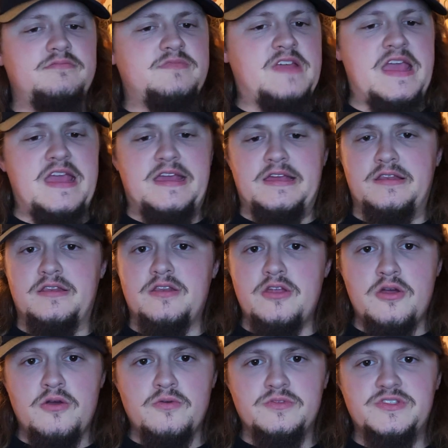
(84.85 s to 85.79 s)
taken
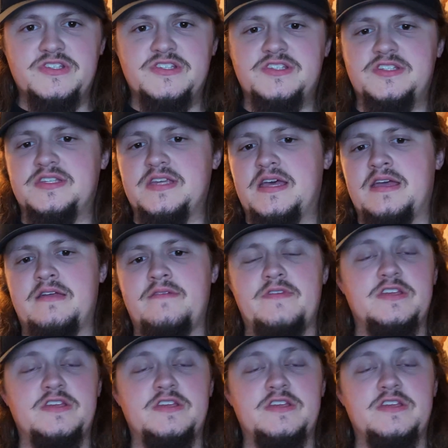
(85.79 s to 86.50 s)
notes, I've